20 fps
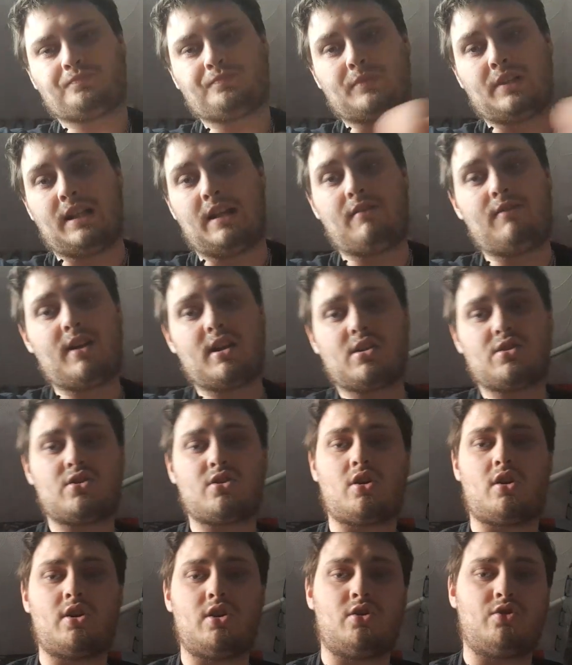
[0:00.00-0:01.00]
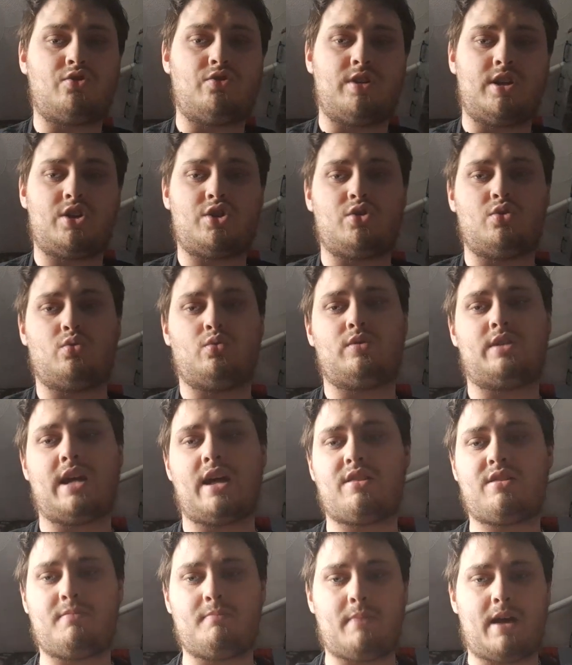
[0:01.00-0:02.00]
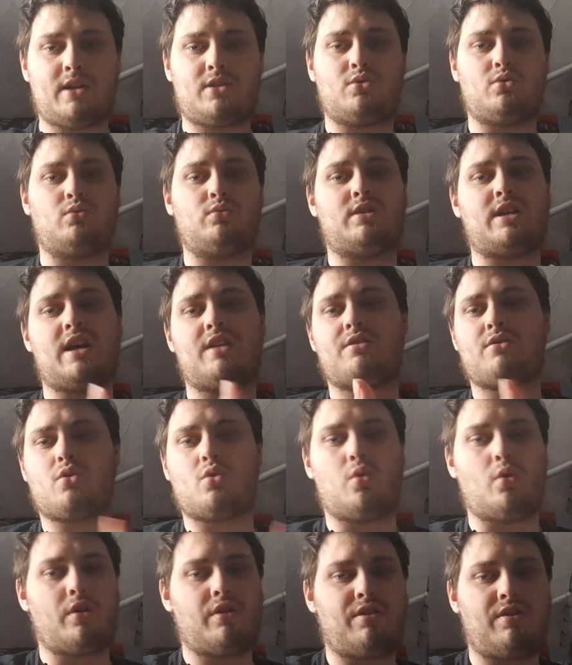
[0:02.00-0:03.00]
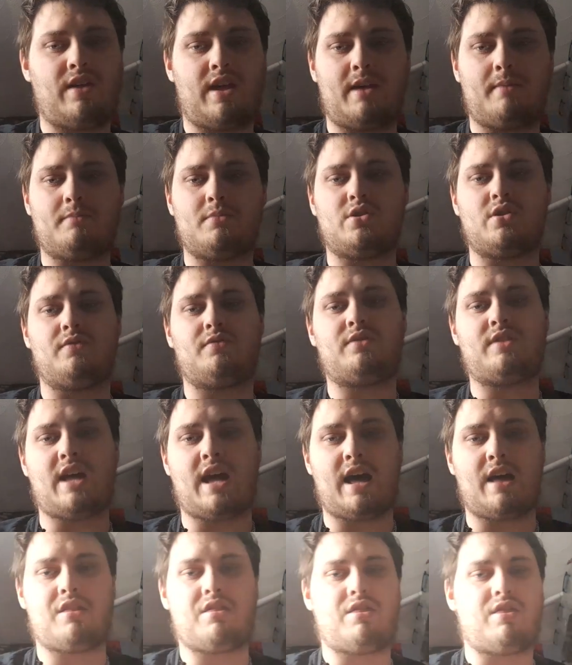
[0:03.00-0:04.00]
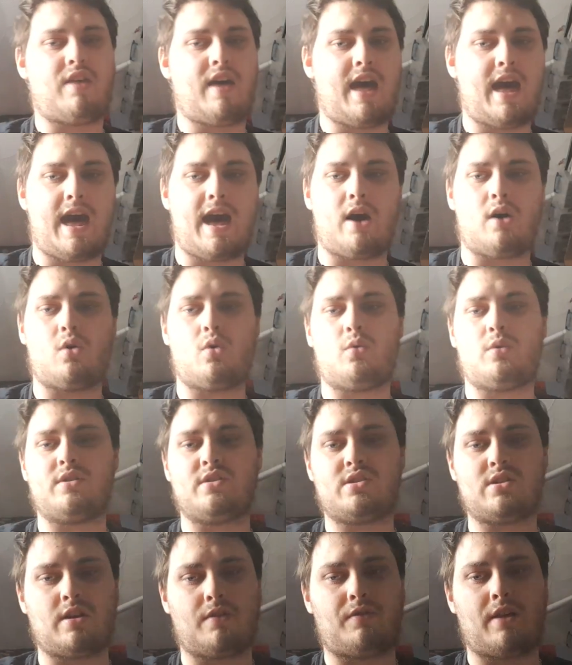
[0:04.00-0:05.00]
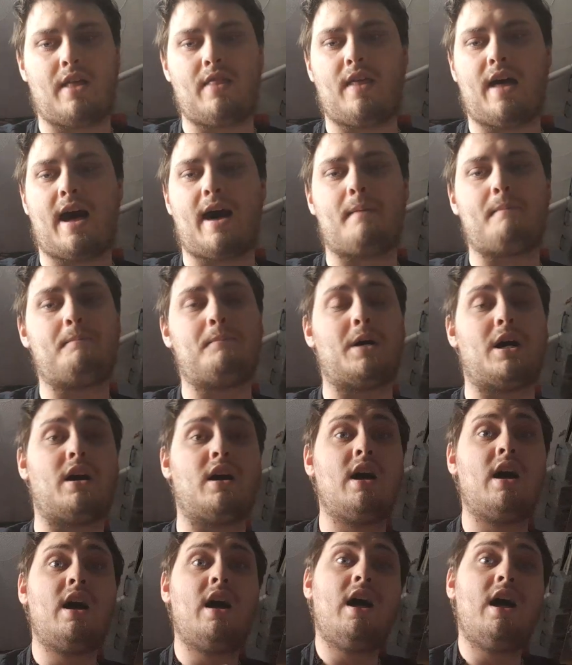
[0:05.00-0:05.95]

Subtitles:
lyrics are your traditional death metal, deathcore themes of death, hell, and stuff like that, but